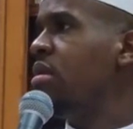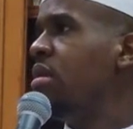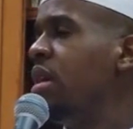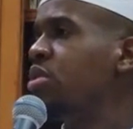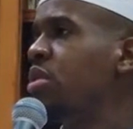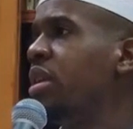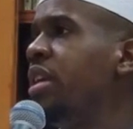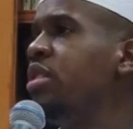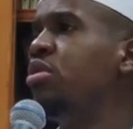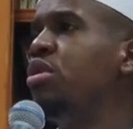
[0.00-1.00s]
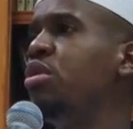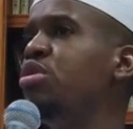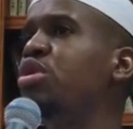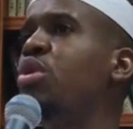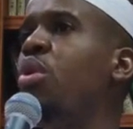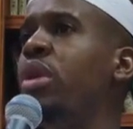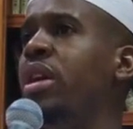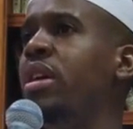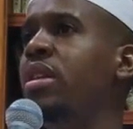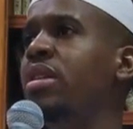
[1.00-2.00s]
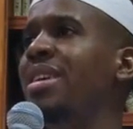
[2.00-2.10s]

And it's going to lead to you scorning